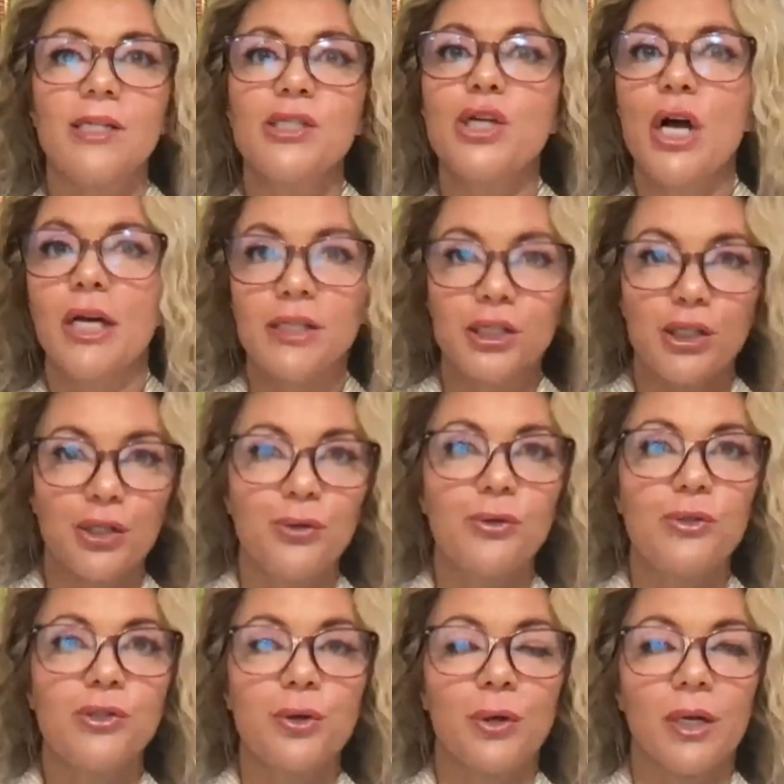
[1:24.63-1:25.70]
young as
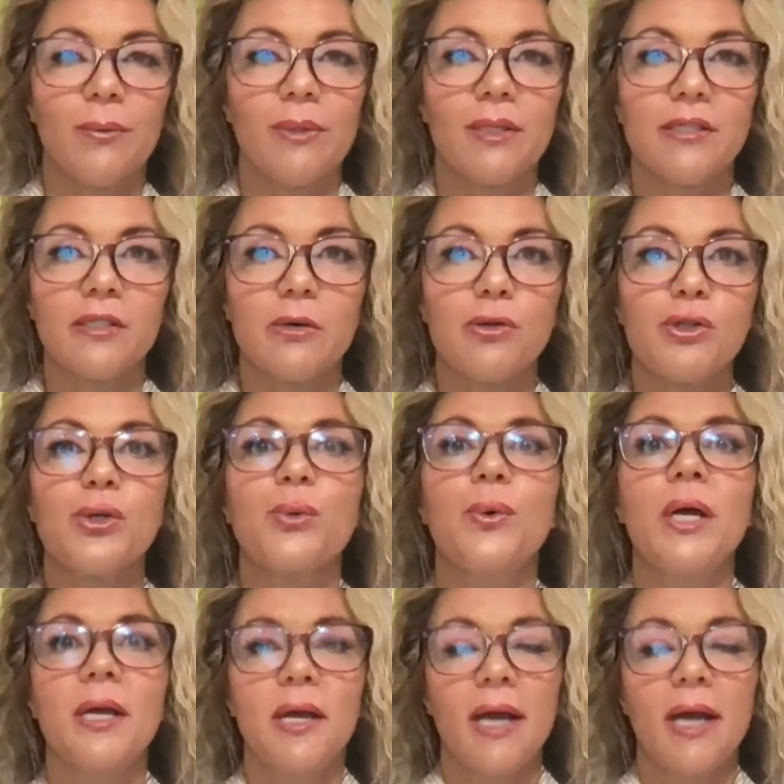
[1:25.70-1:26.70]
2, starting with the social,